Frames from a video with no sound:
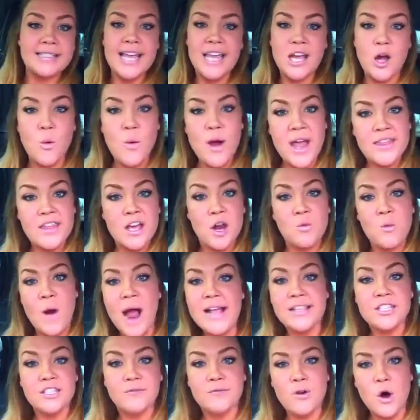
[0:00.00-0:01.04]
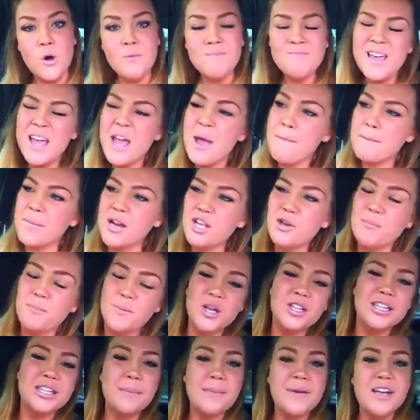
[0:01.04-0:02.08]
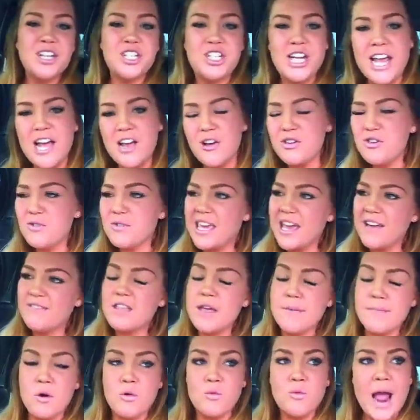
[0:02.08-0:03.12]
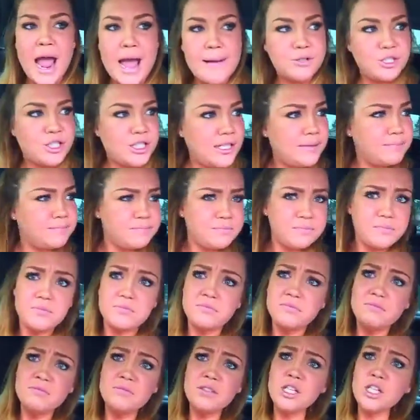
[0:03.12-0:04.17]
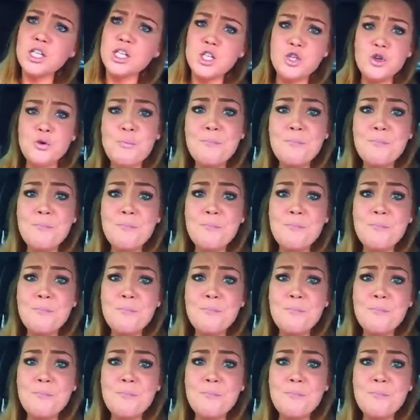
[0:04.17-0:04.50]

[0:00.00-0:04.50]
take away their right to vote, but you put them in jail, you give them a rap sheet, you